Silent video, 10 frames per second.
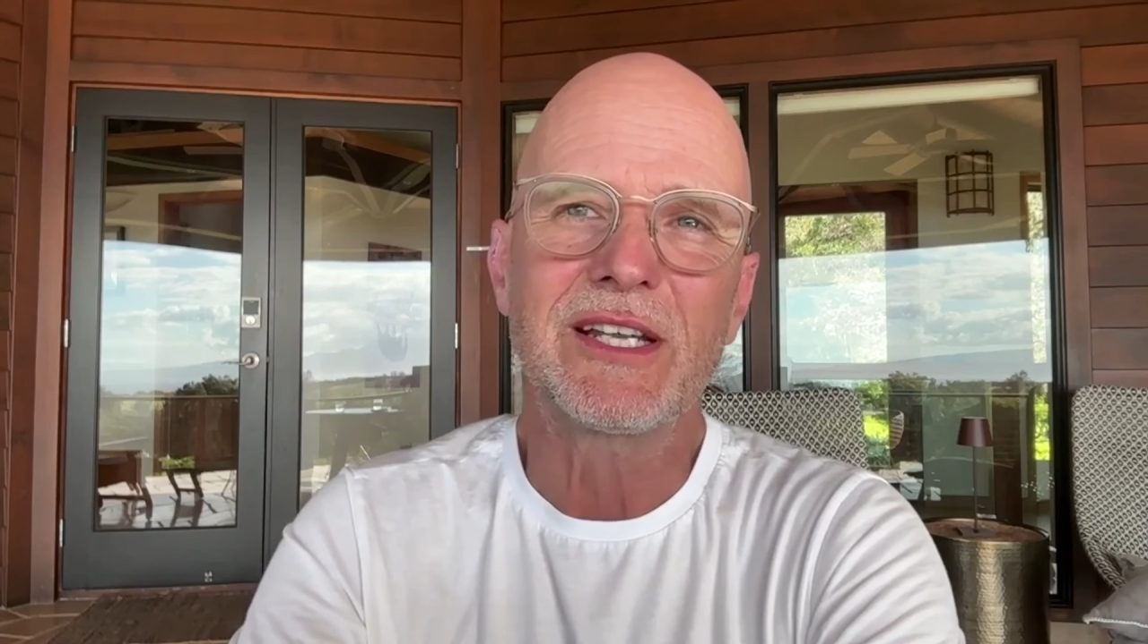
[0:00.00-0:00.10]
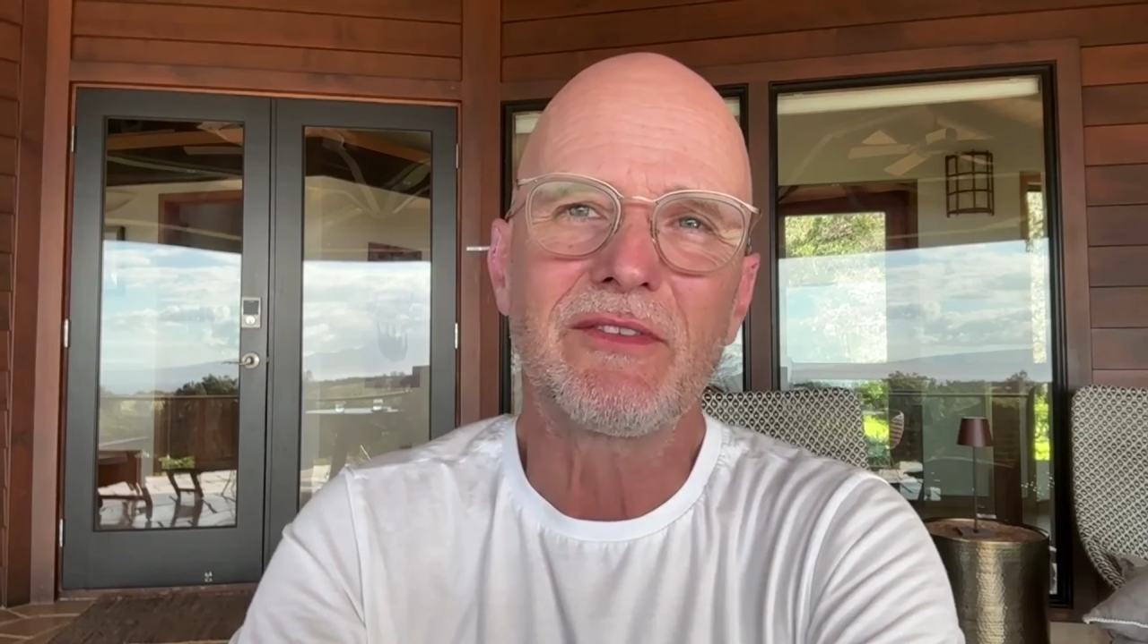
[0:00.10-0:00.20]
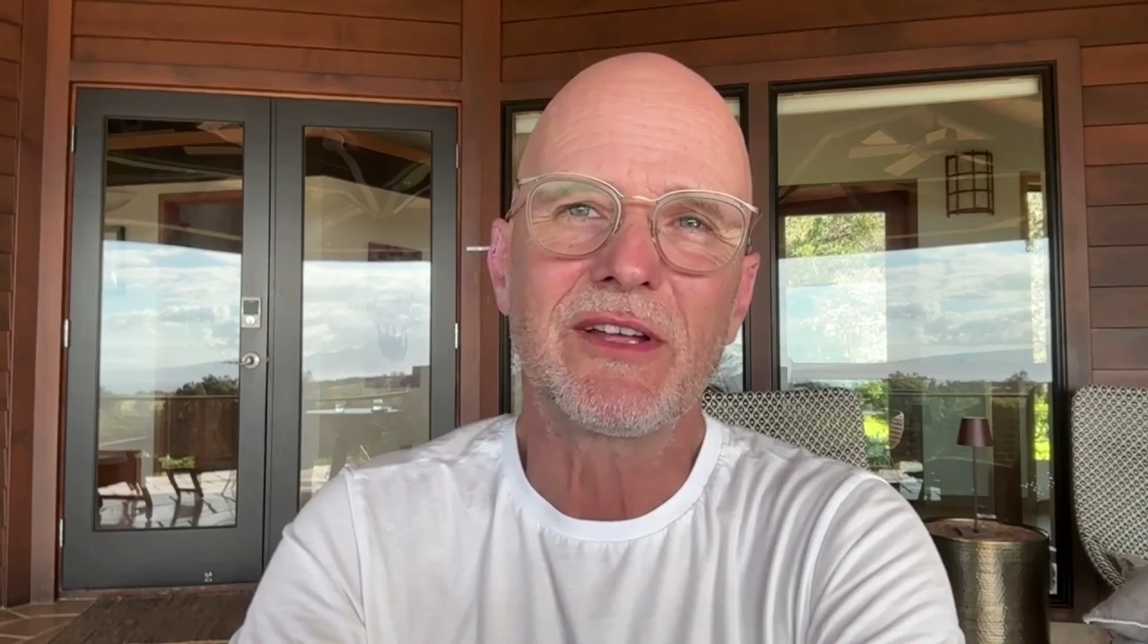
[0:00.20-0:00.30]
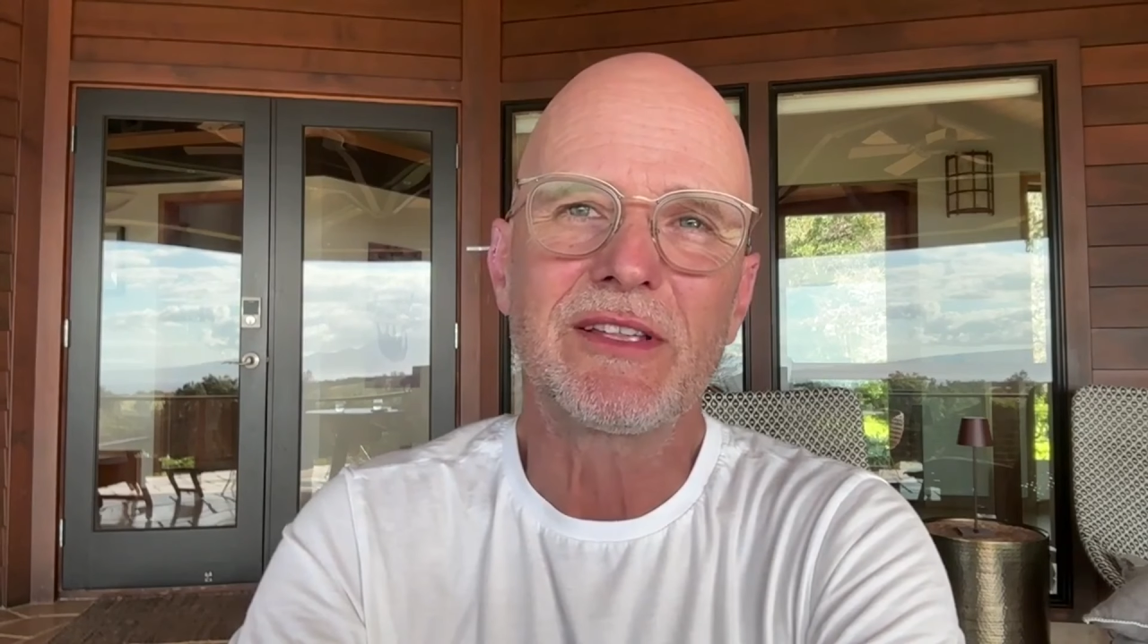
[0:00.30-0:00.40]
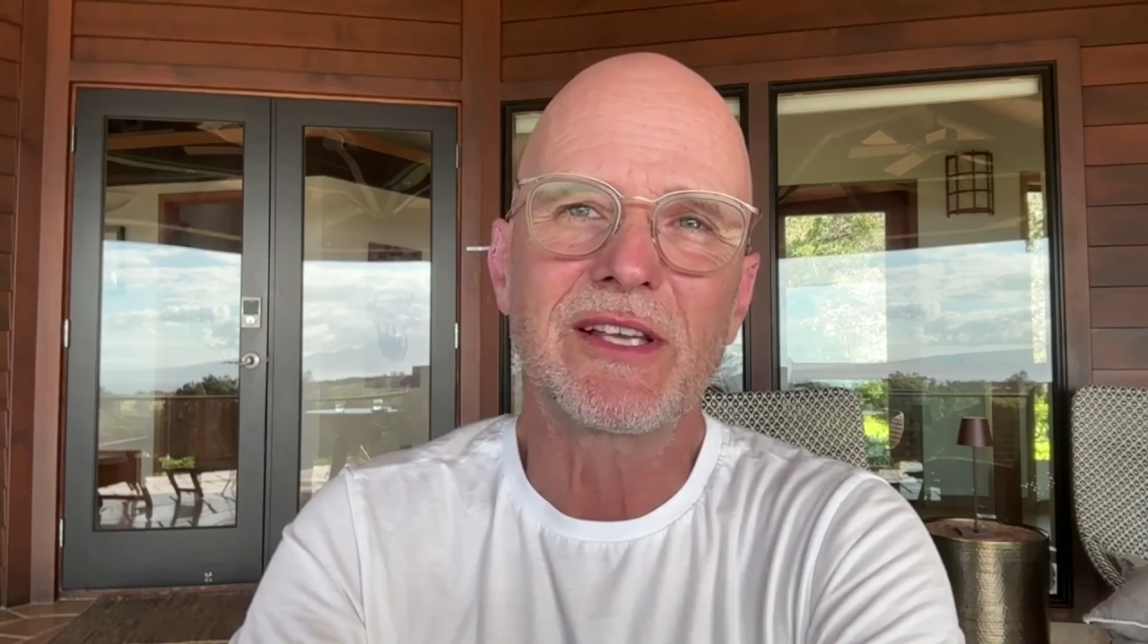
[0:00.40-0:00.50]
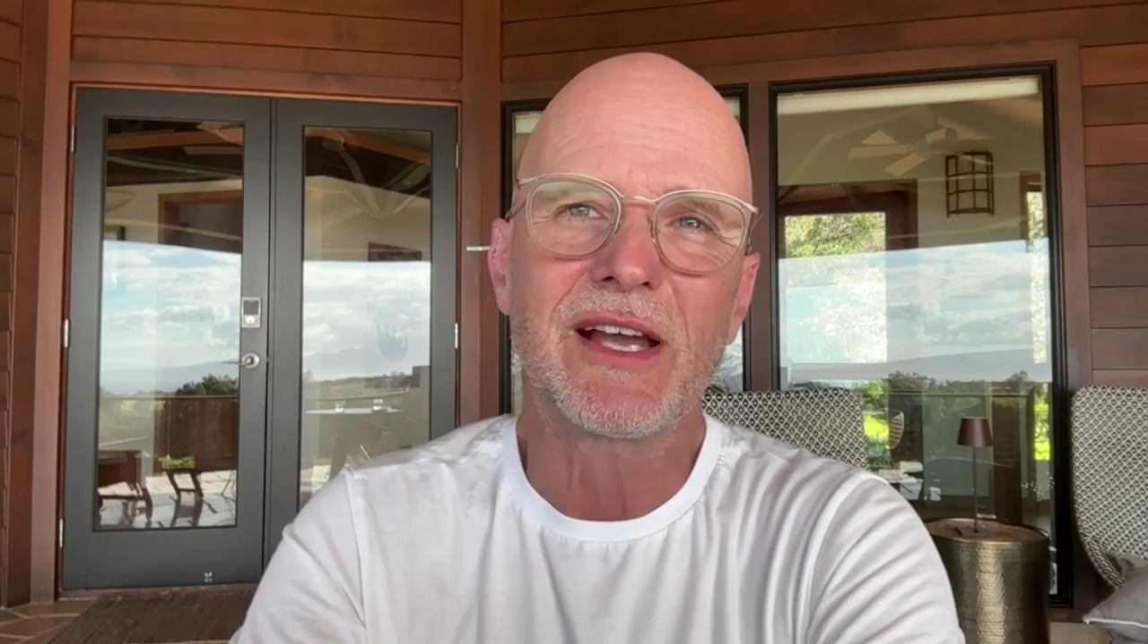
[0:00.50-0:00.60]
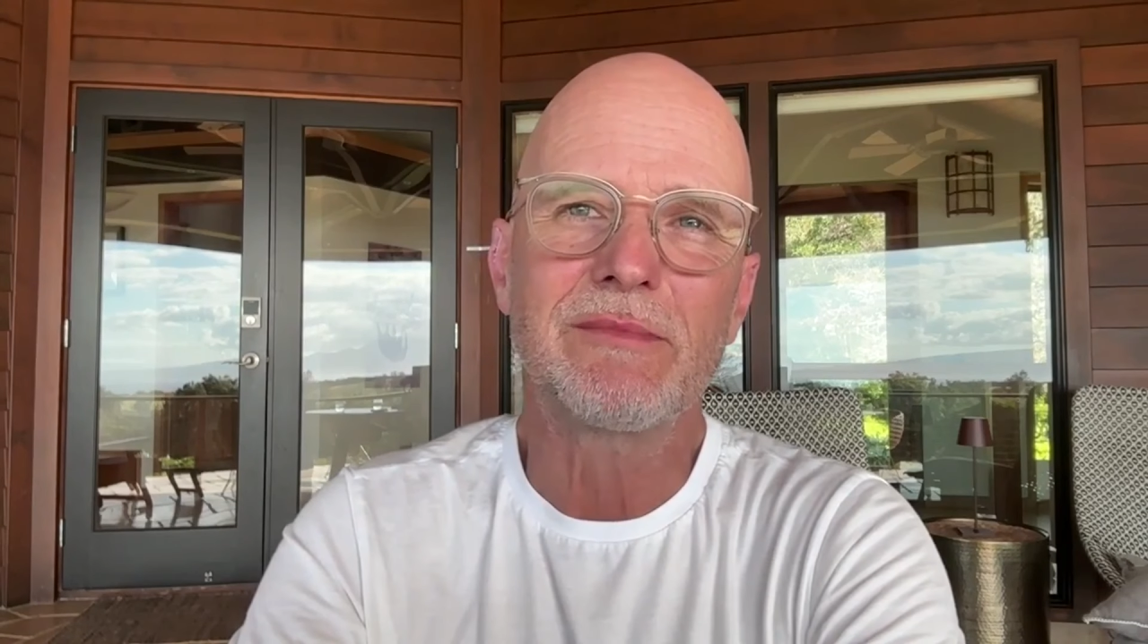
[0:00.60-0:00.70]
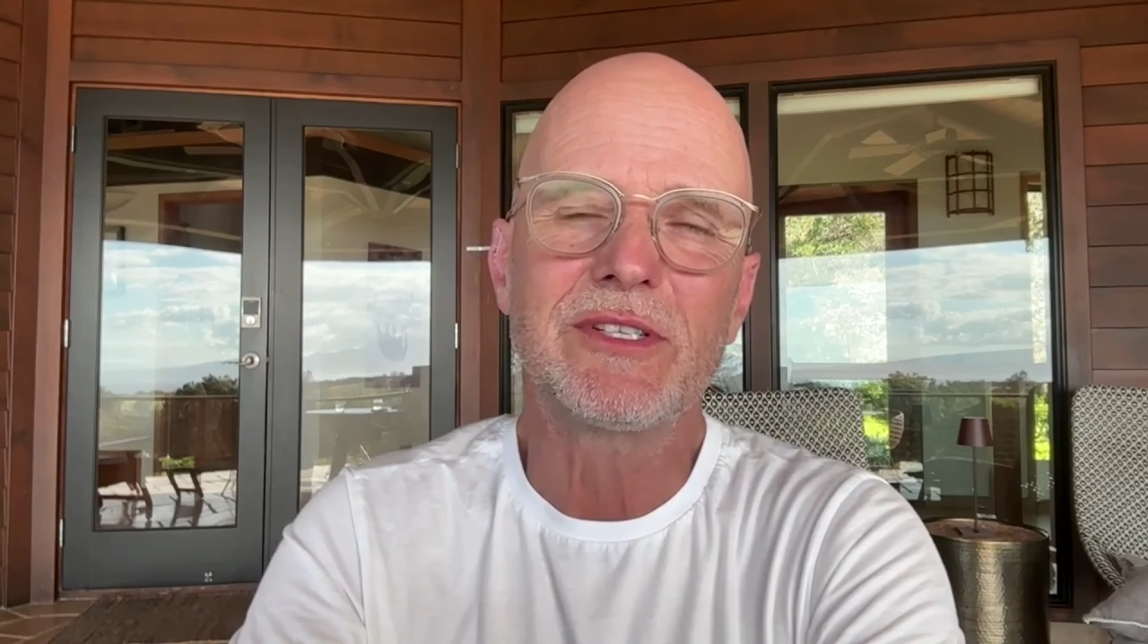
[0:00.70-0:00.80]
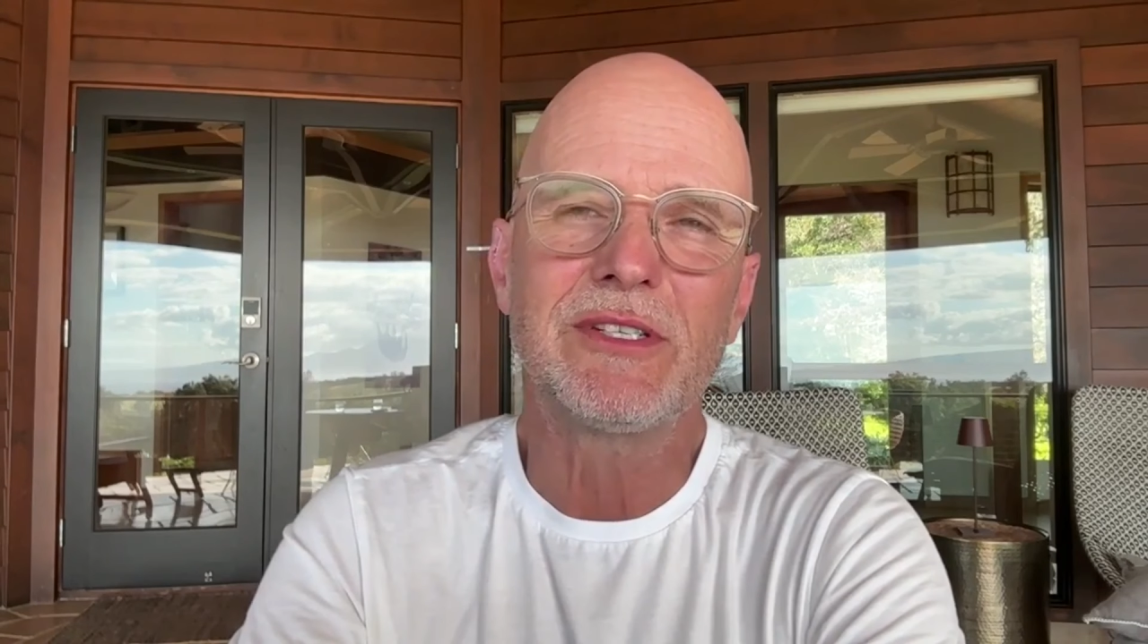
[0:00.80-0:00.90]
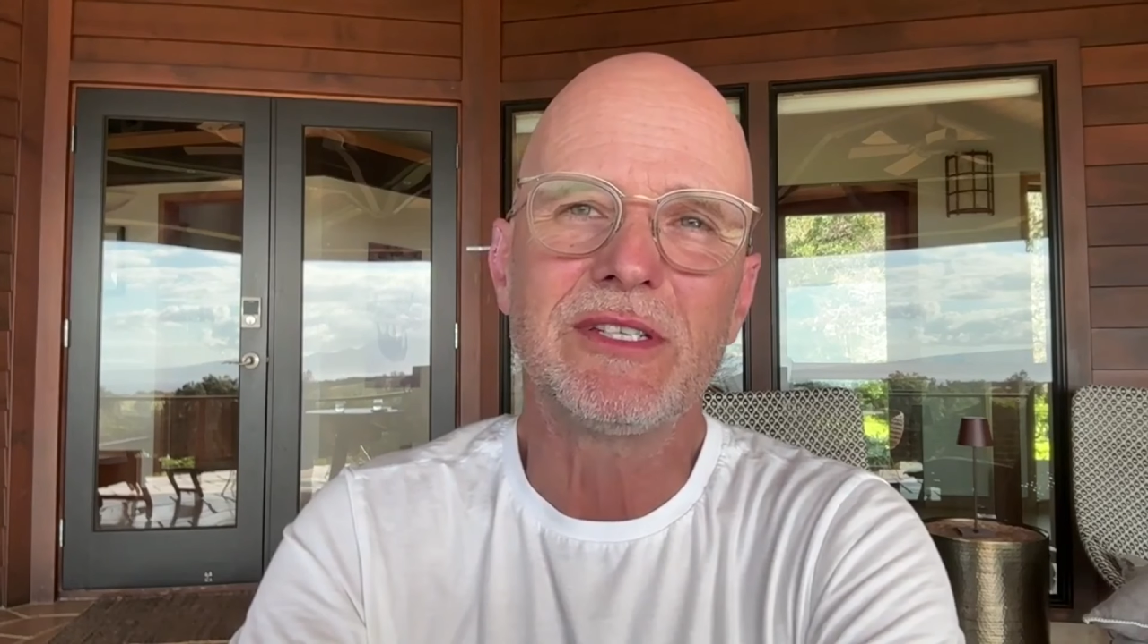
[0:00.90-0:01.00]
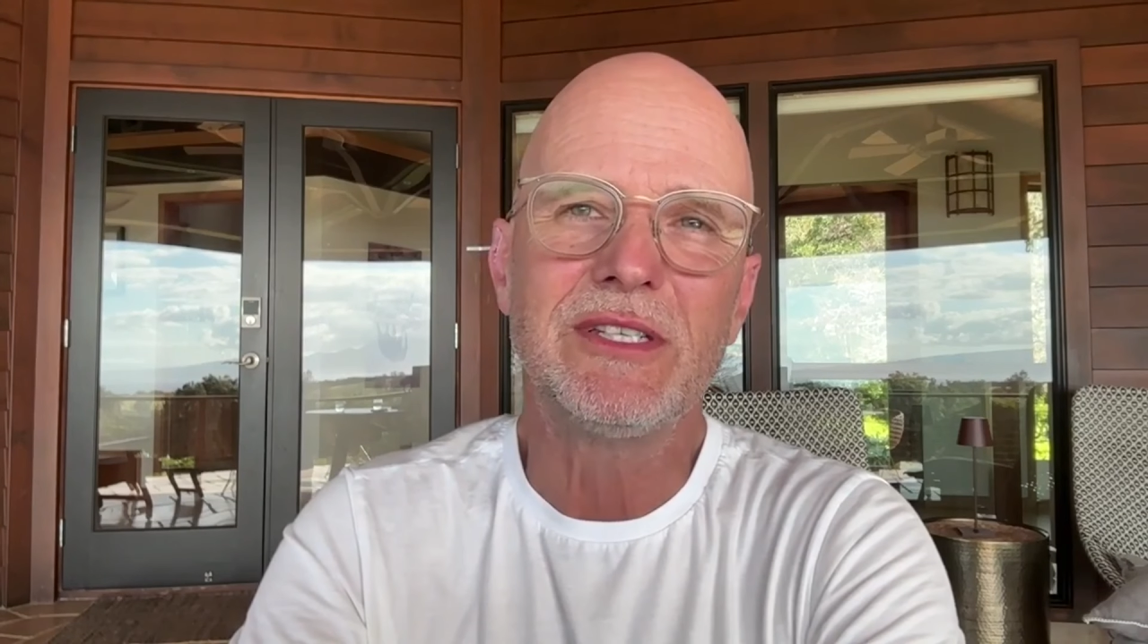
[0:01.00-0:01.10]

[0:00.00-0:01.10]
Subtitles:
liver enzymes